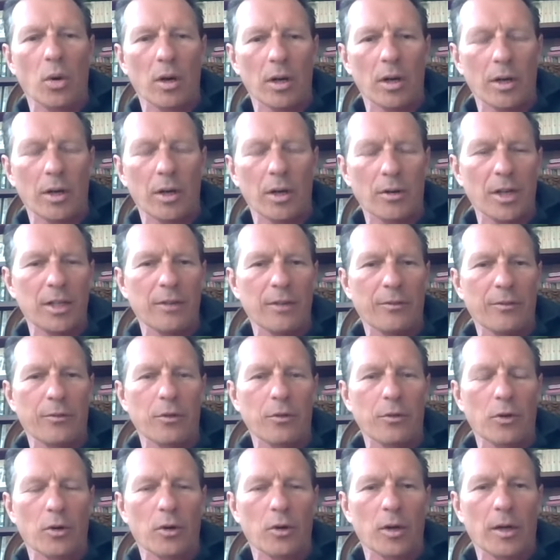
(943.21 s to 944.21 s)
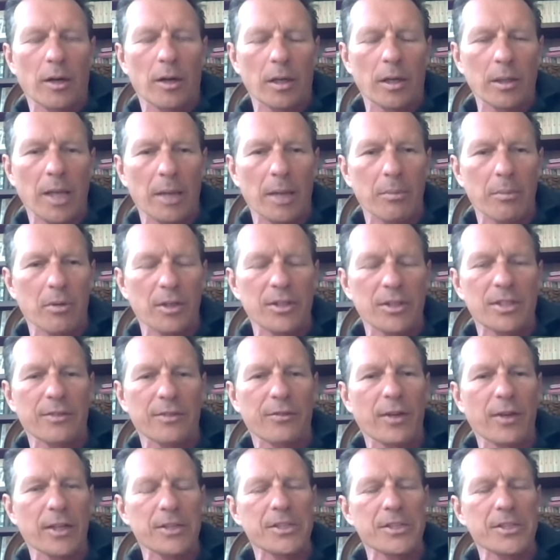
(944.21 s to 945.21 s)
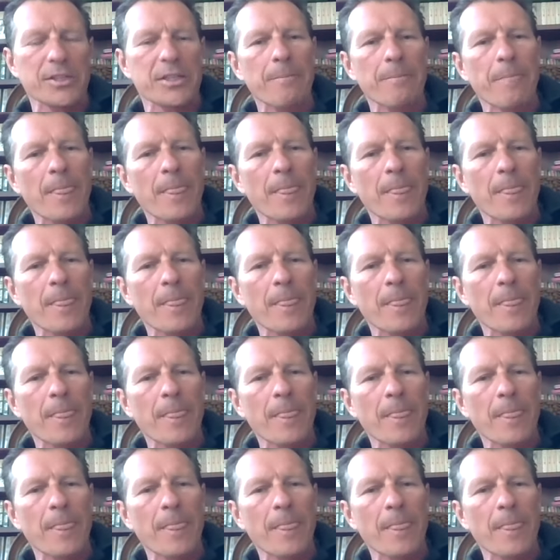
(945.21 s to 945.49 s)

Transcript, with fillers: uh, Ready for Labor and Defense.